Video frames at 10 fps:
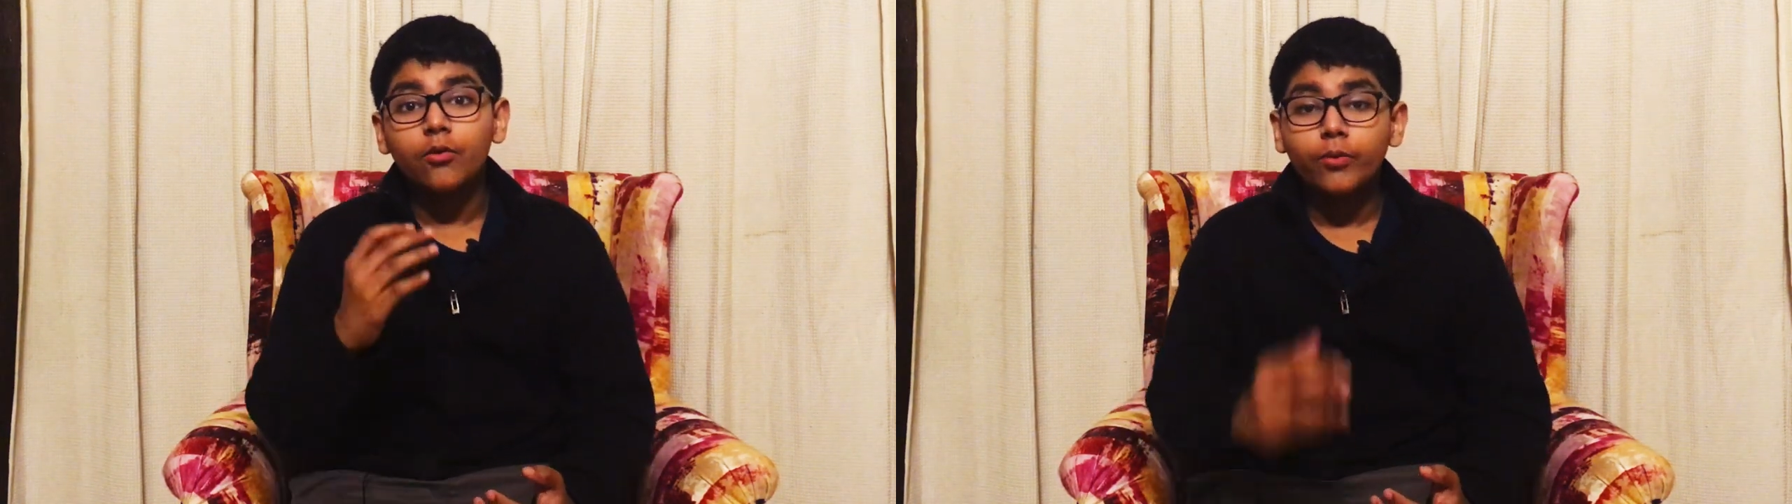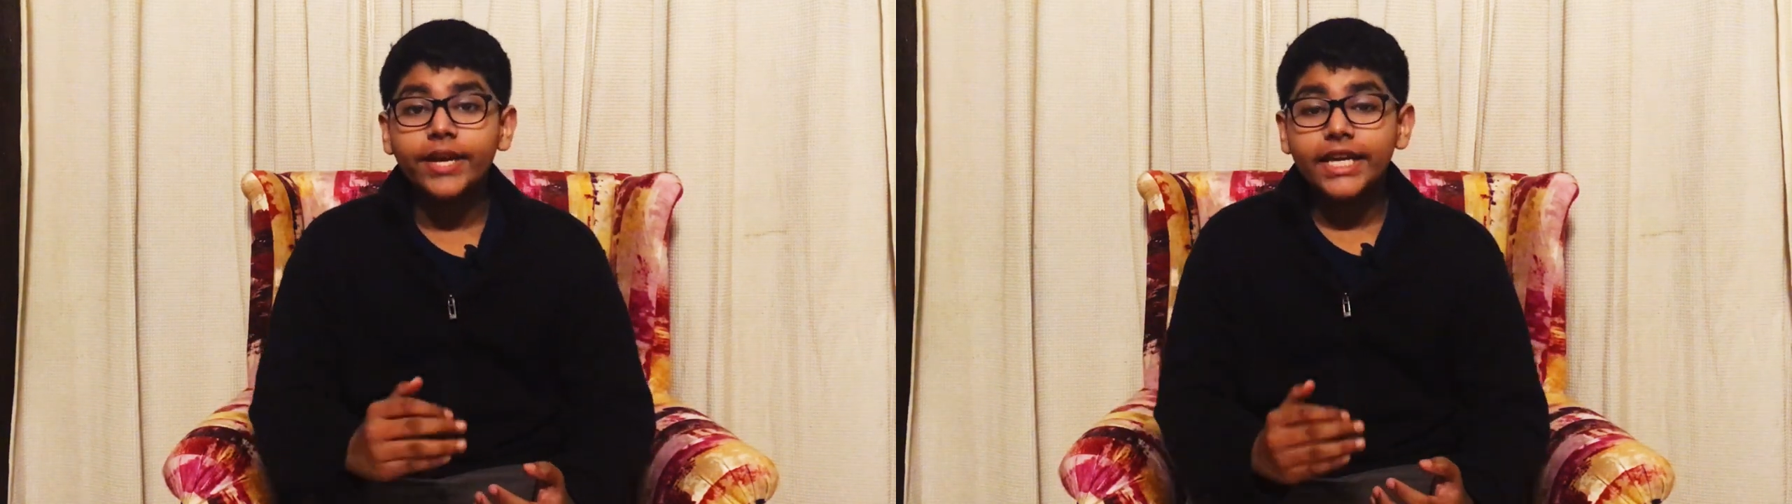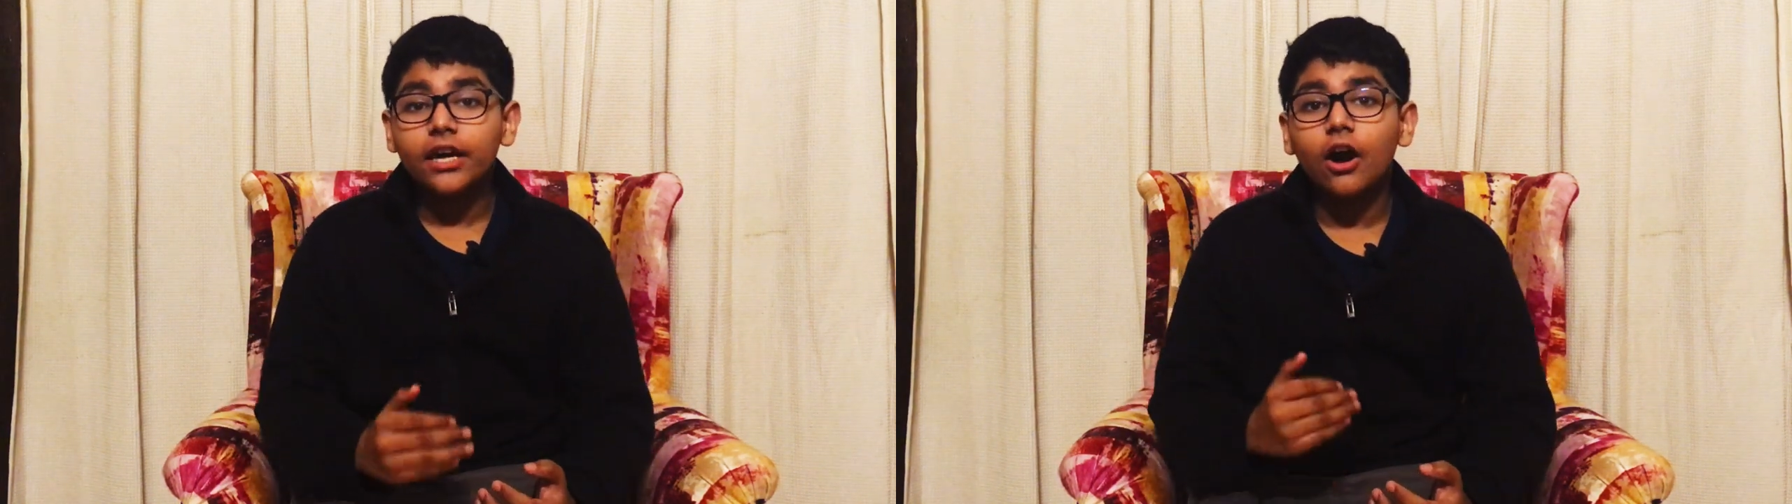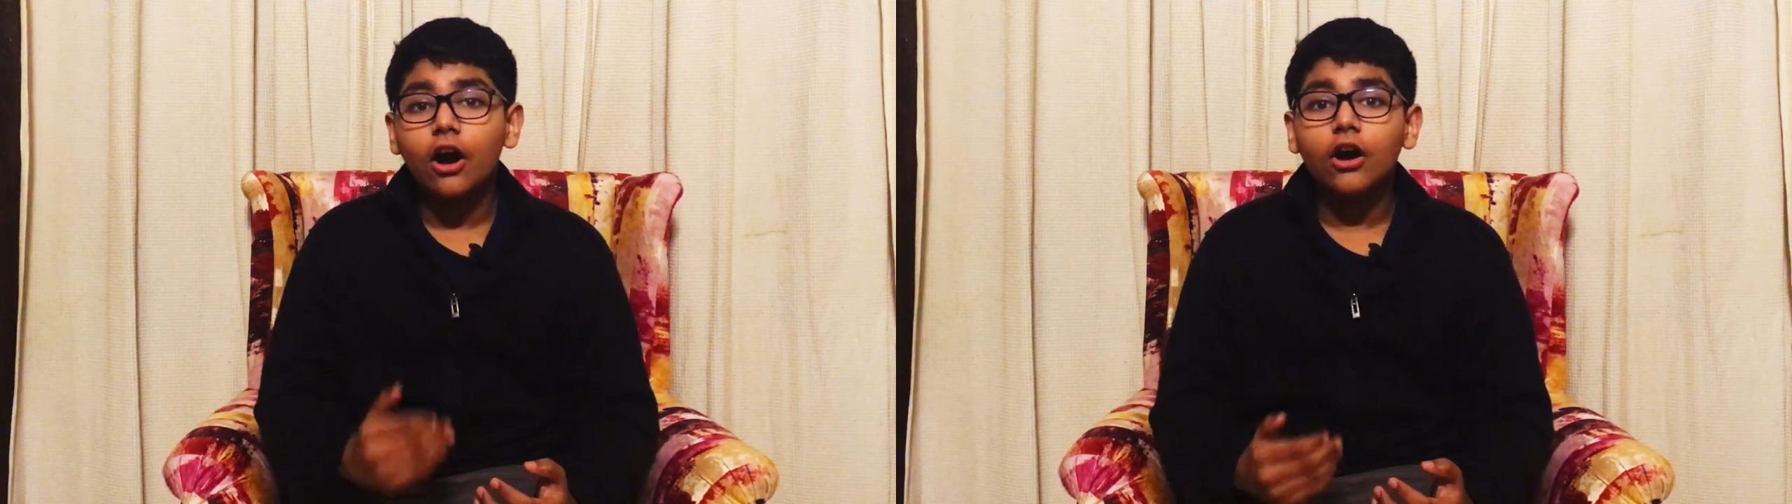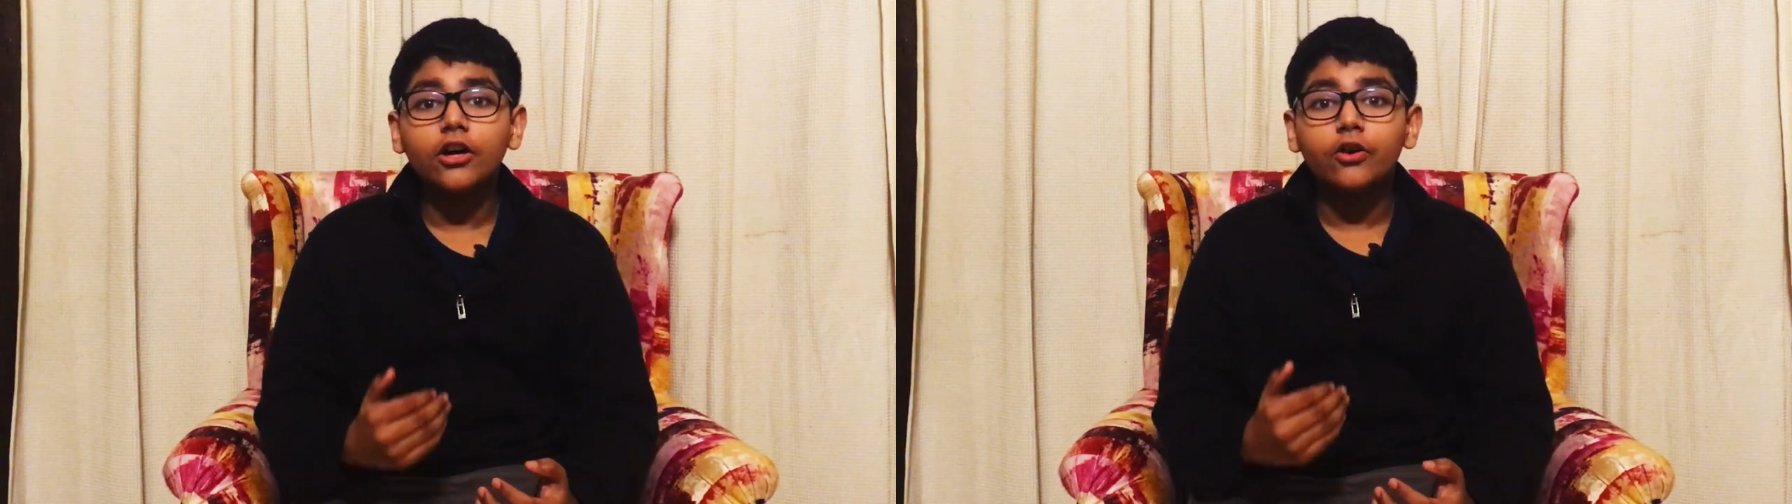we
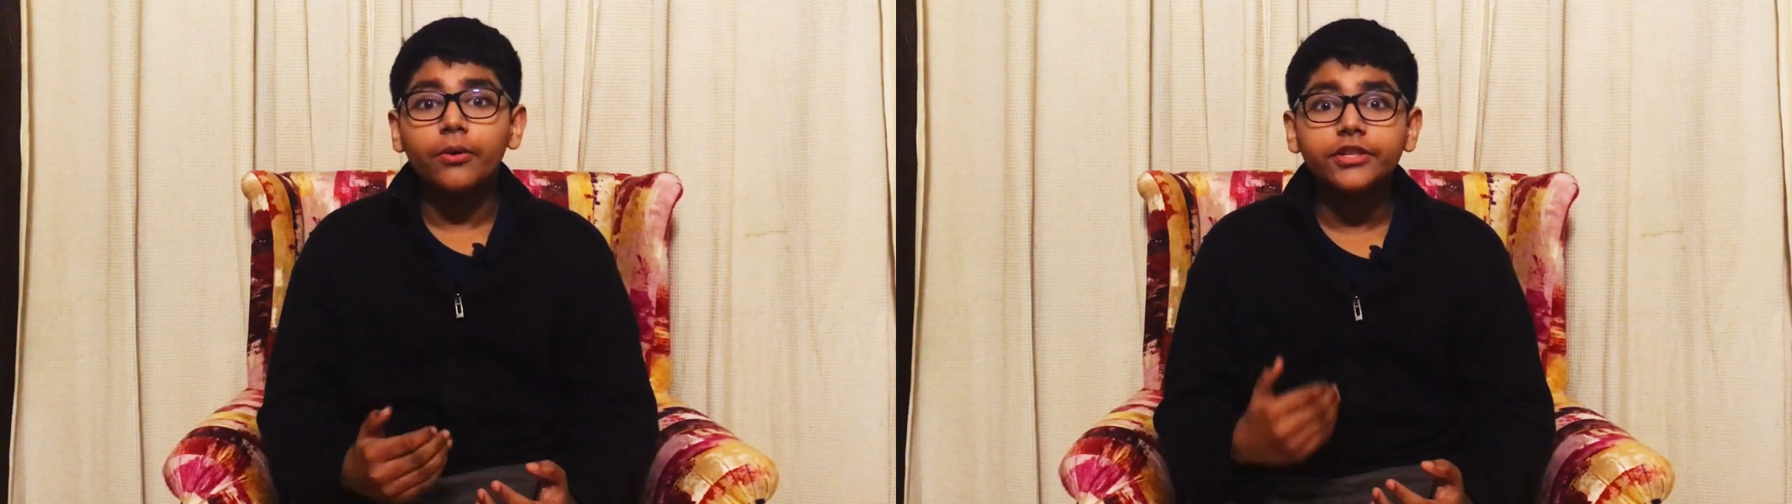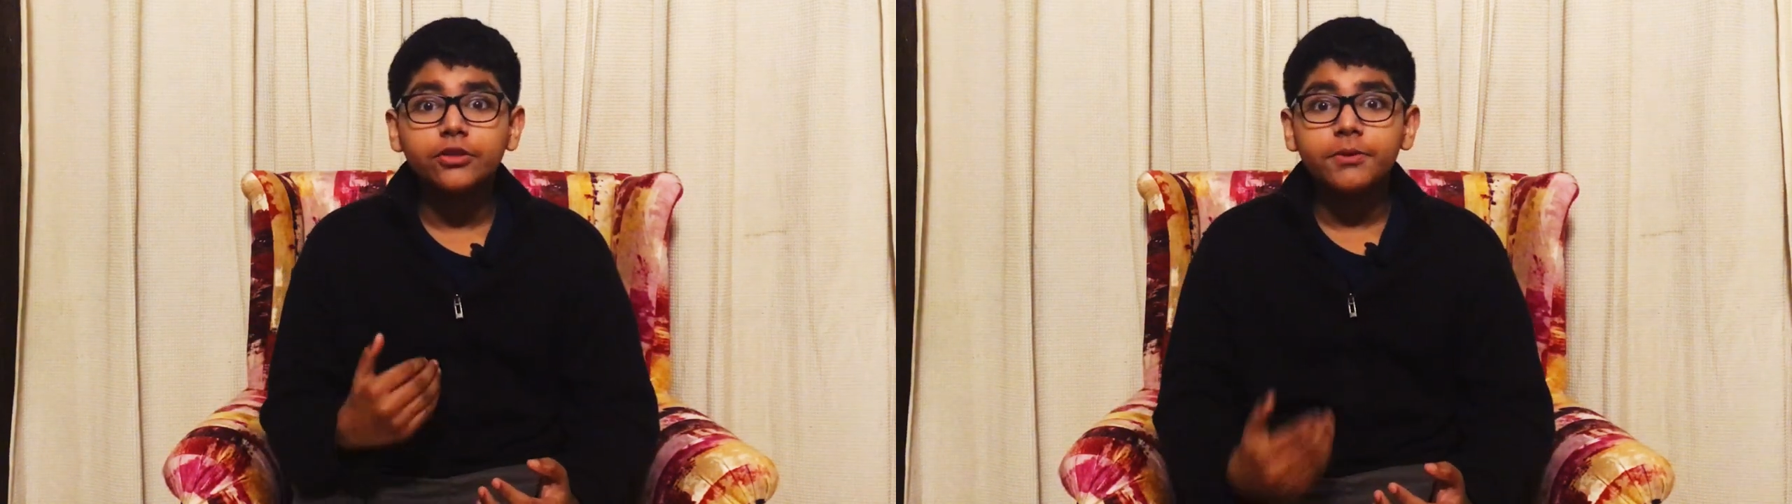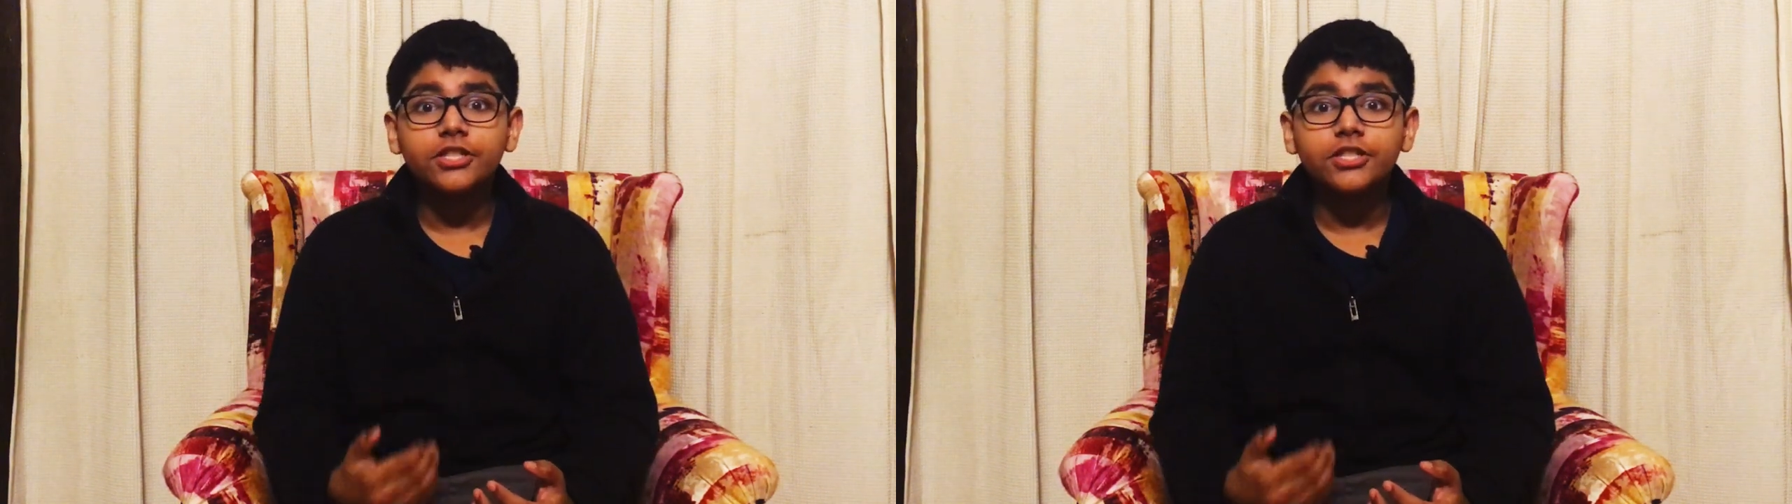are going to be